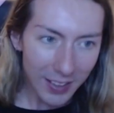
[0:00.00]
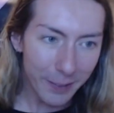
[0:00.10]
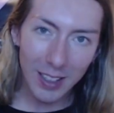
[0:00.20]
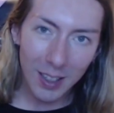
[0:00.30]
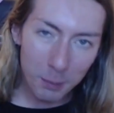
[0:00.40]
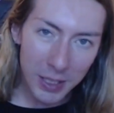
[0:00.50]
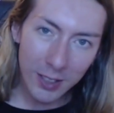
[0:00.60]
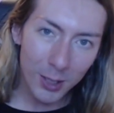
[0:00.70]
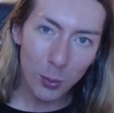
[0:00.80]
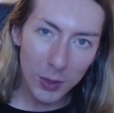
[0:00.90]
If a Mii
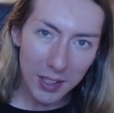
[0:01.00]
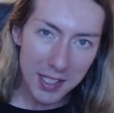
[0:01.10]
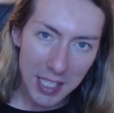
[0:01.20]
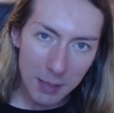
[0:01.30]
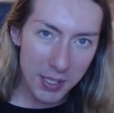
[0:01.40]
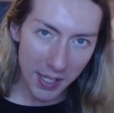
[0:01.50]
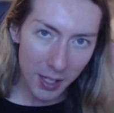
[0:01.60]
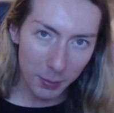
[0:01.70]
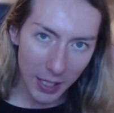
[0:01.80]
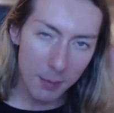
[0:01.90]
Gunner with the same
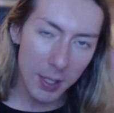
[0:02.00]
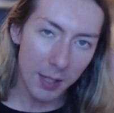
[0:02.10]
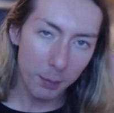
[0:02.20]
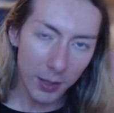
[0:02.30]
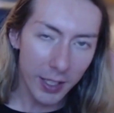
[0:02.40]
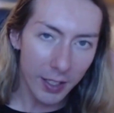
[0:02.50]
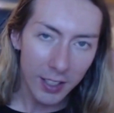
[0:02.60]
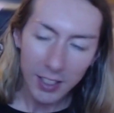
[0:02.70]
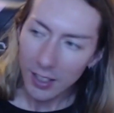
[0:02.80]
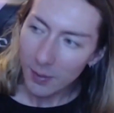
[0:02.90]
setup came in and played,
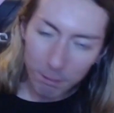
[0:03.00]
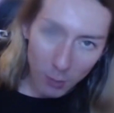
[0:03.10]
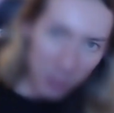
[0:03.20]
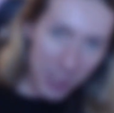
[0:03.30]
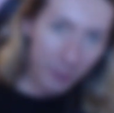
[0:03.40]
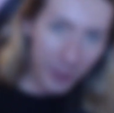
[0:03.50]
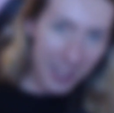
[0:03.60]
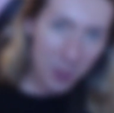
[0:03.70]
most of this